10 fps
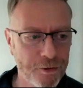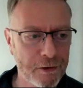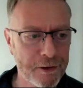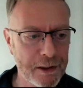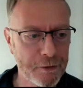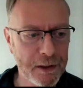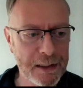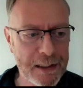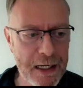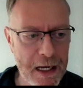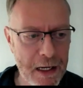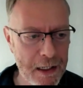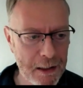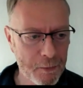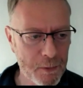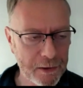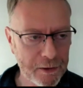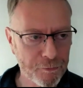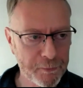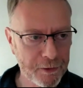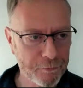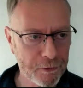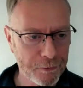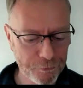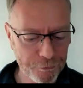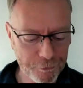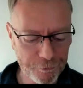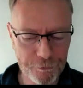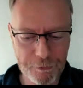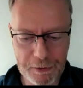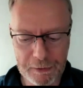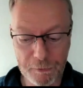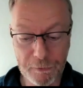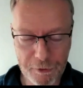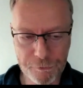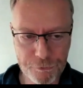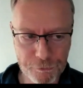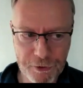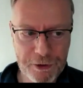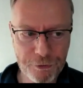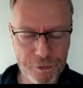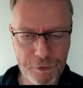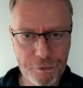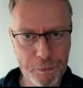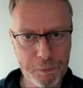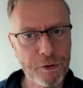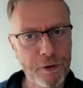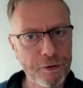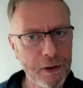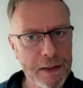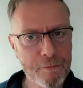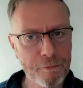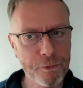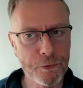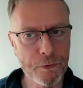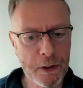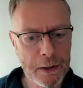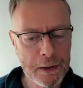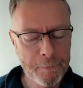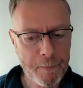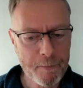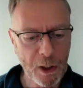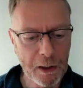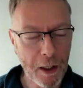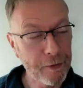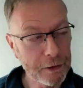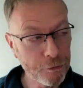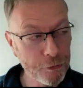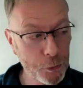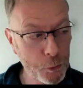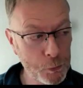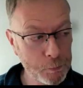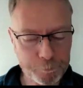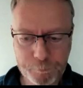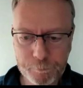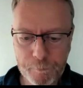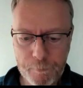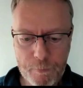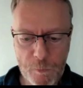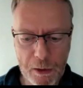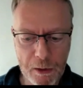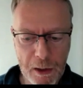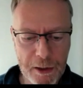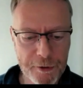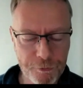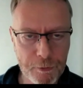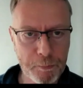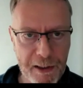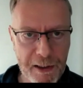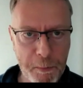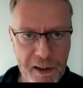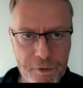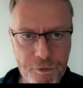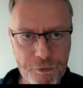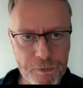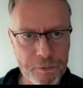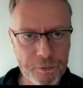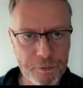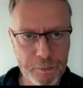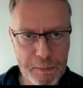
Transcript: here in the UK where the government have launched a consultation on a subsidy scheme for I think 2 hydrogen power plants to be